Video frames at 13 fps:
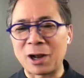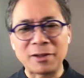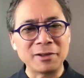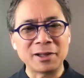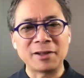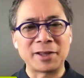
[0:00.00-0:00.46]

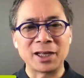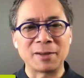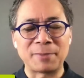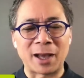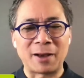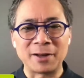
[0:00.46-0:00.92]
rather than think
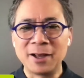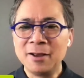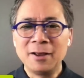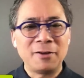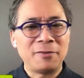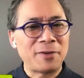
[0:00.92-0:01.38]
about
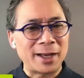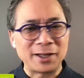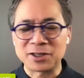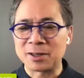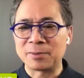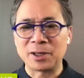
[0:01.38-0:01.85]
fat
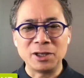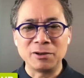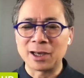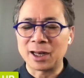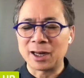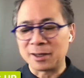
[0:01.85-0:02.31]
as something you
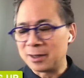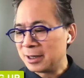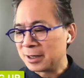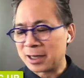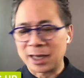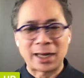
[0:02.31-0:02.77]
got to
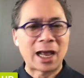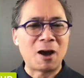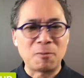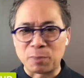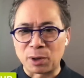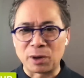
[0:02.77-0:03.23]
cut
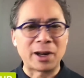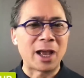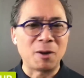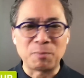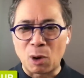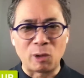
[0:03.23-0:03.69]
out, burn
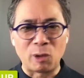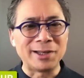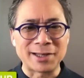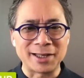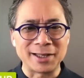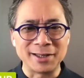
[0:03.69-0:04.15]
out,
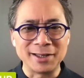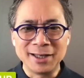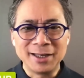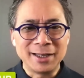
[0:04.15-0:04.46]
poison.